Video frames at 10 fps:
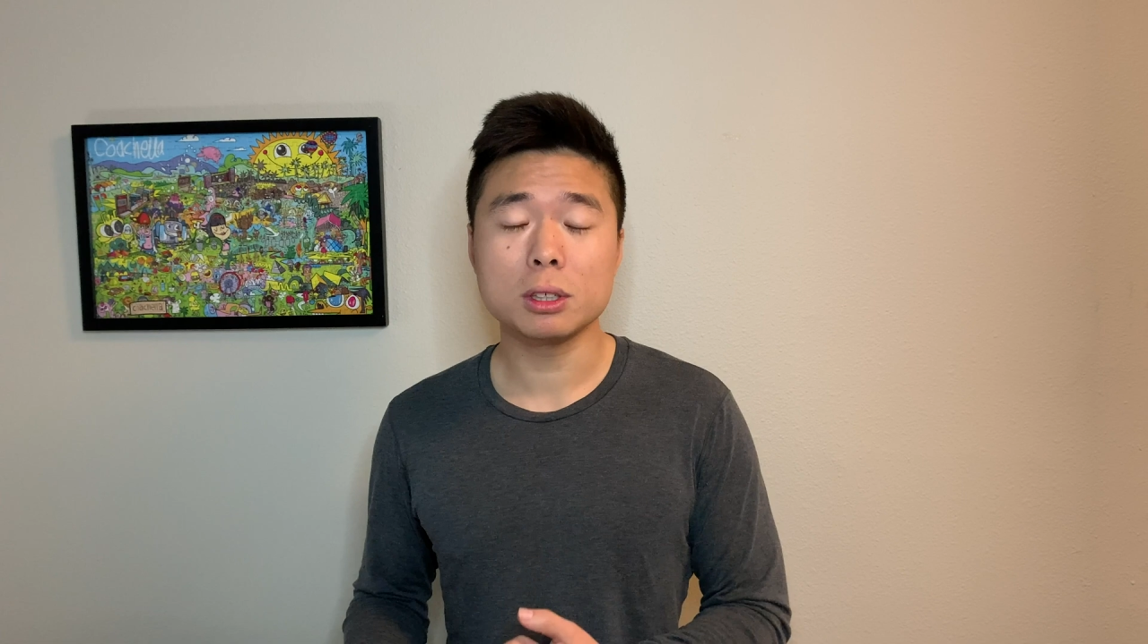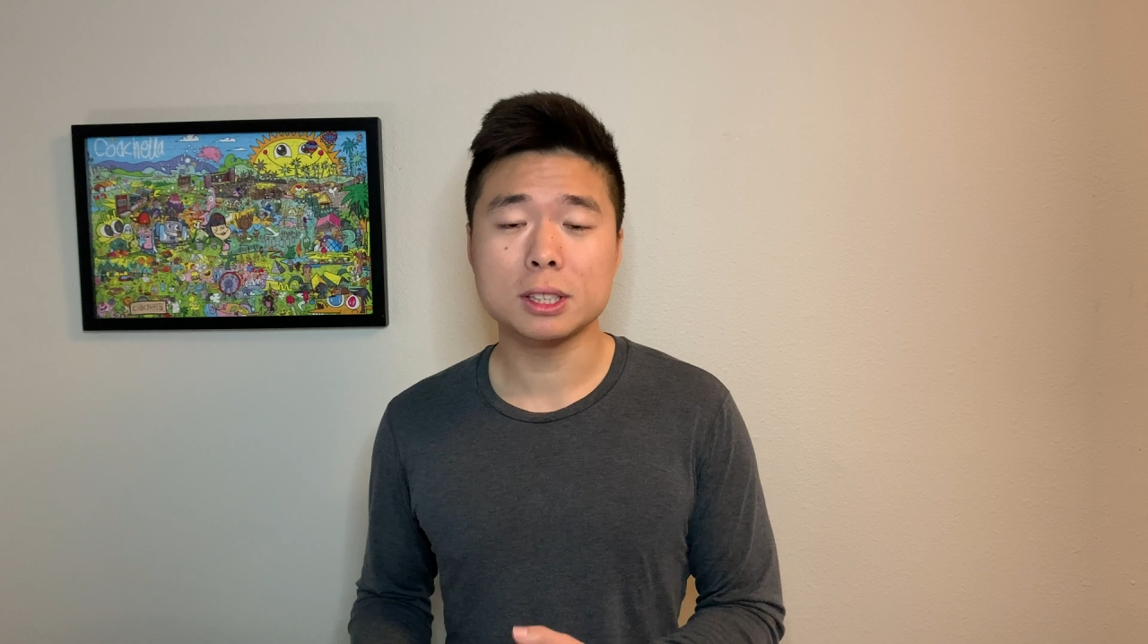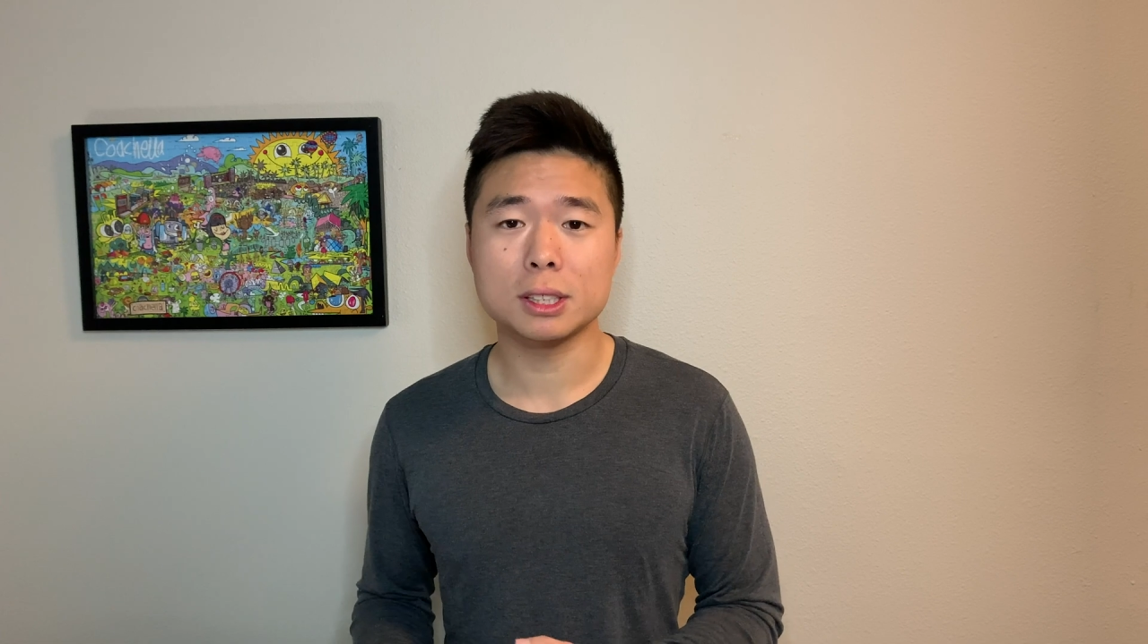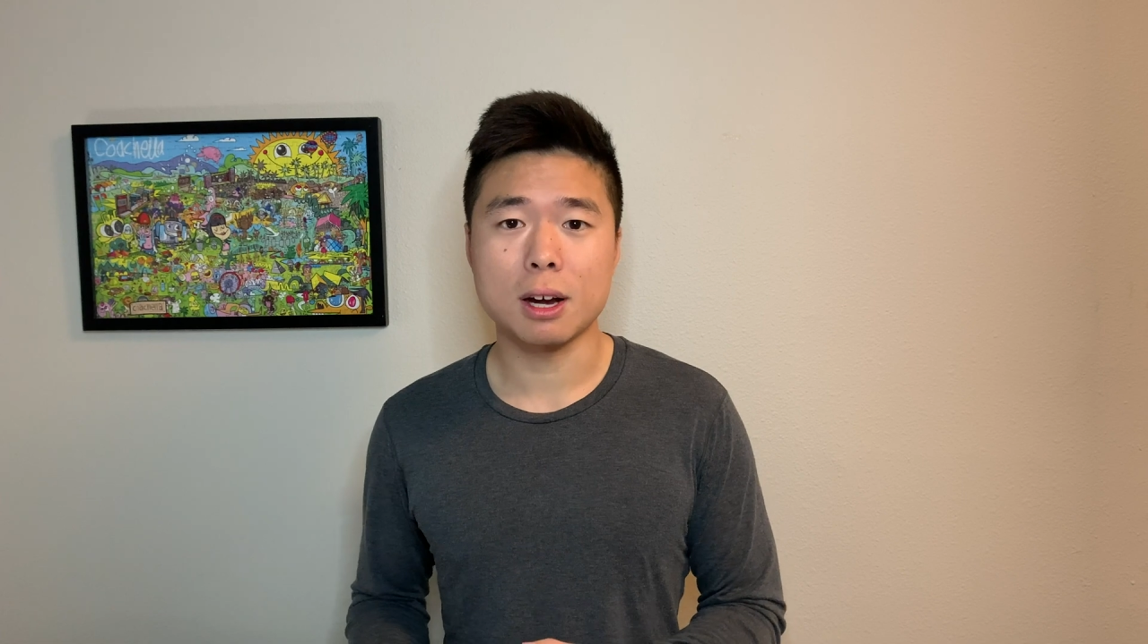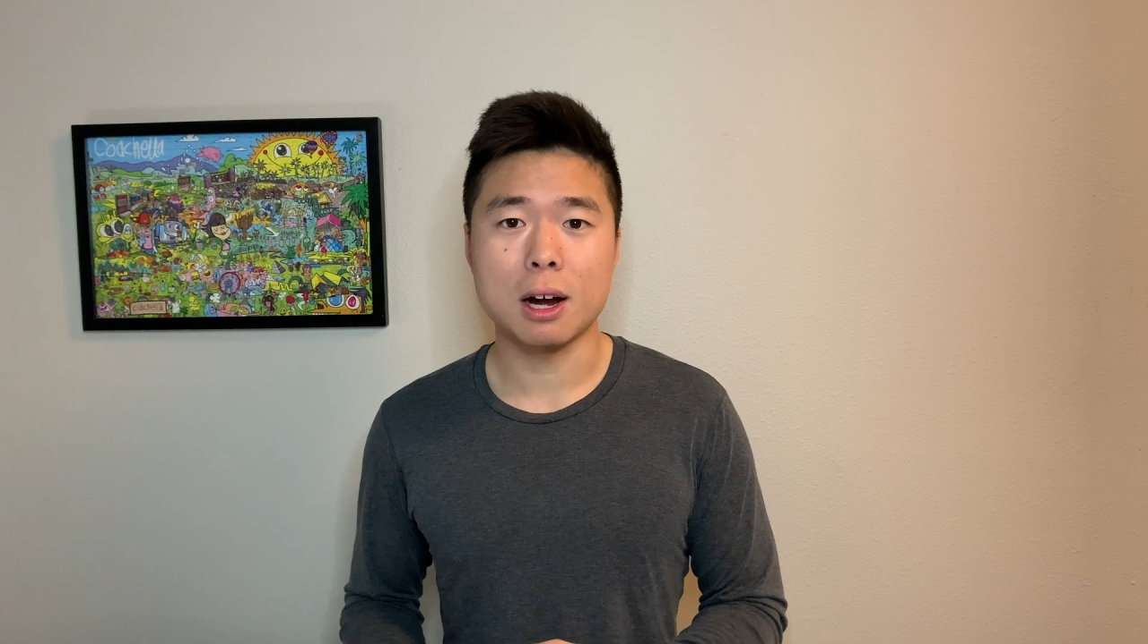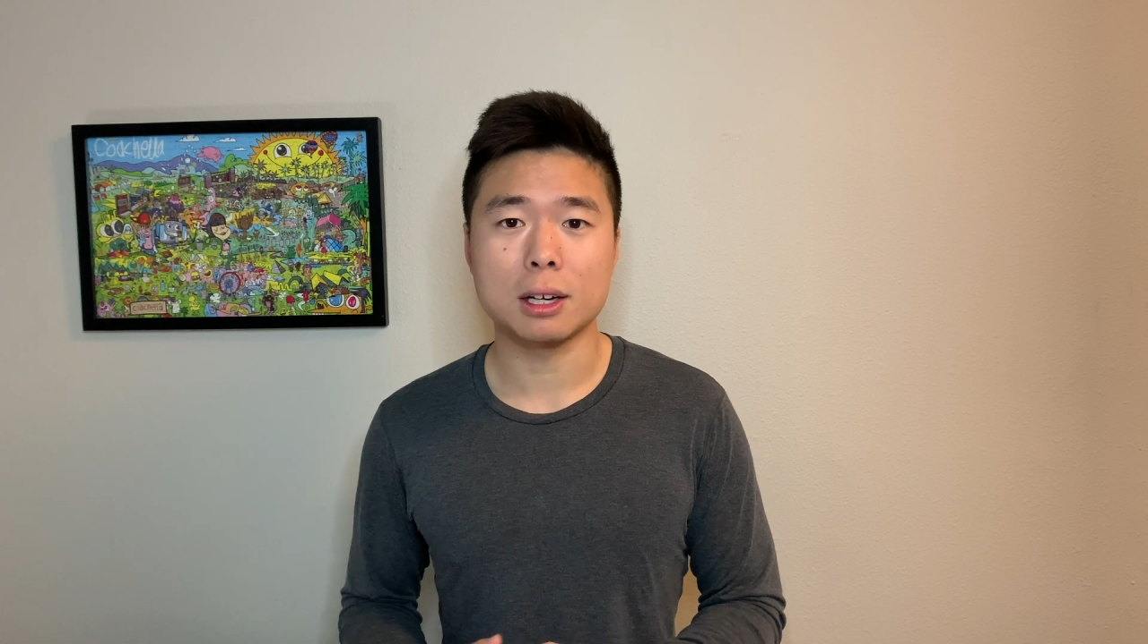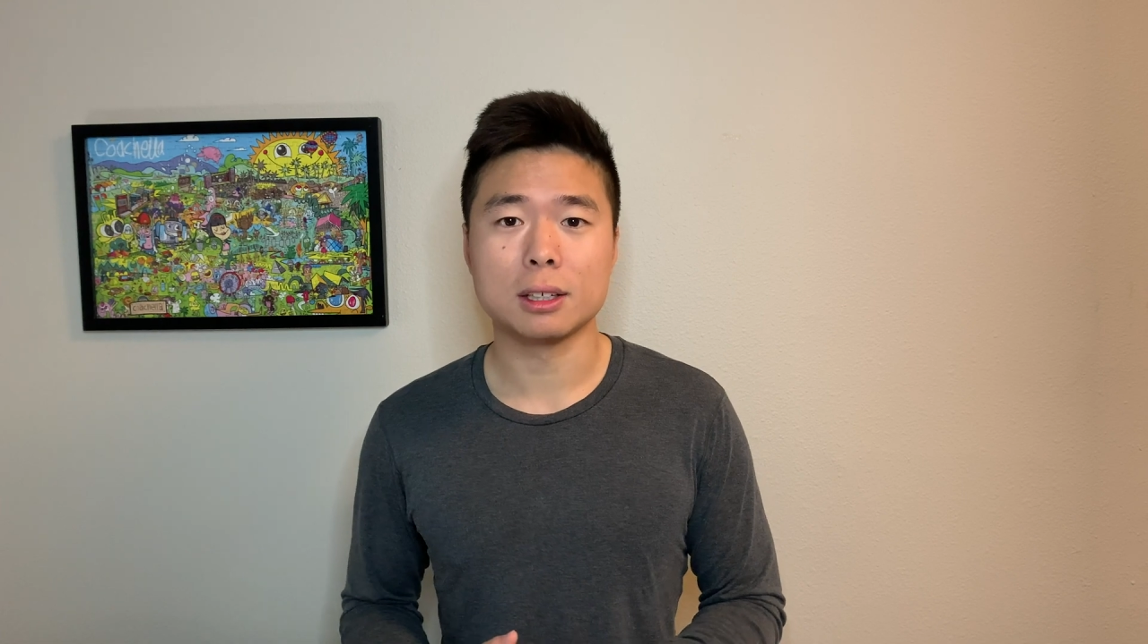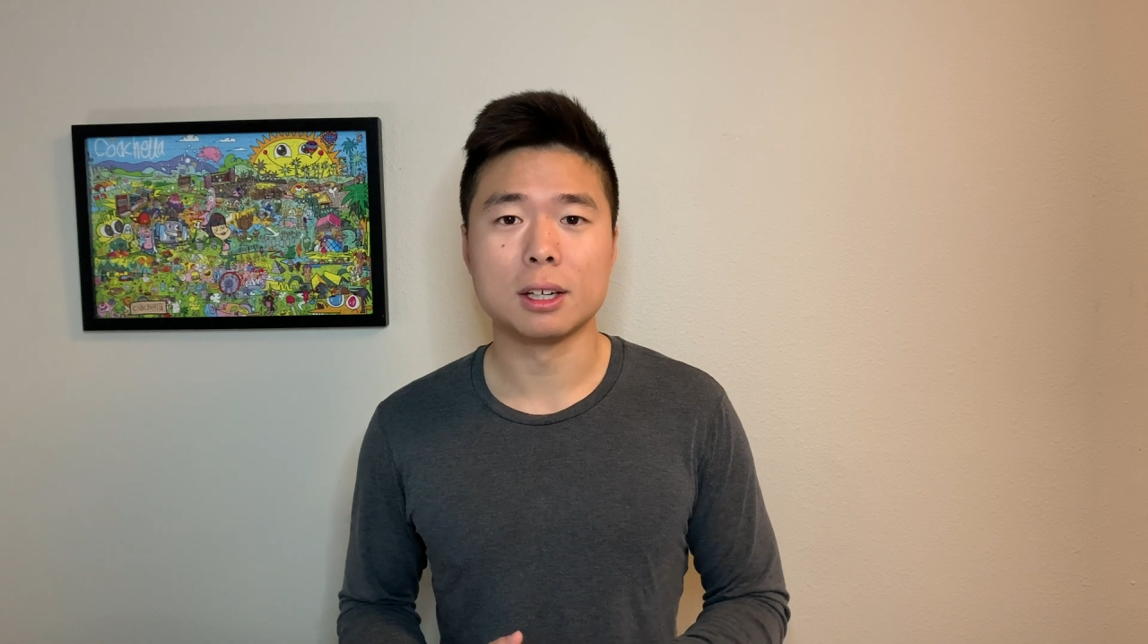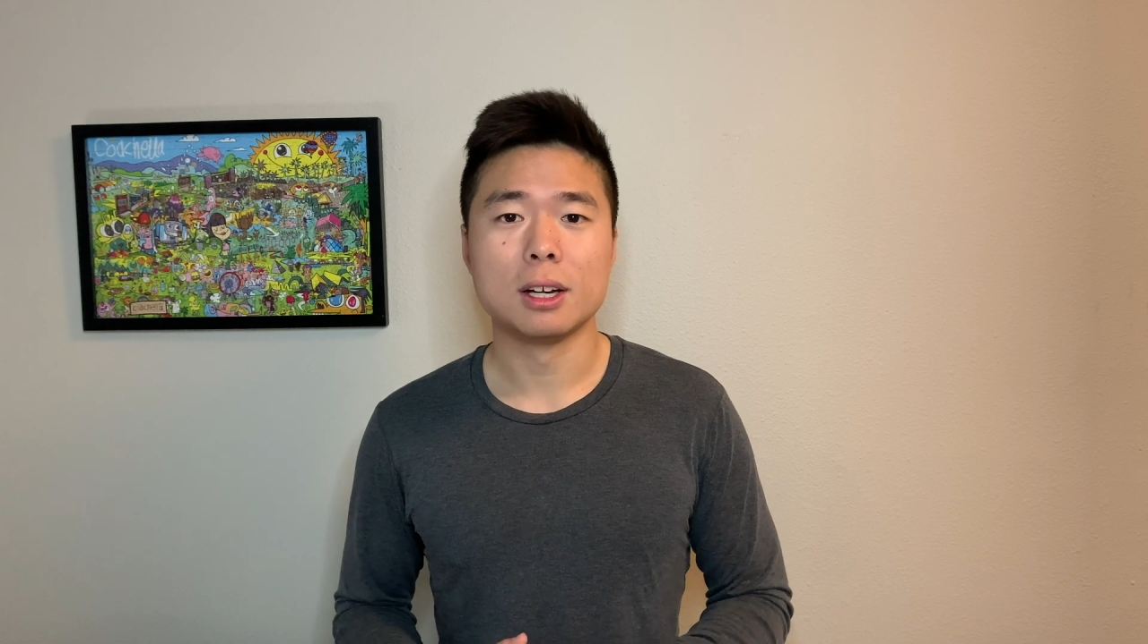stock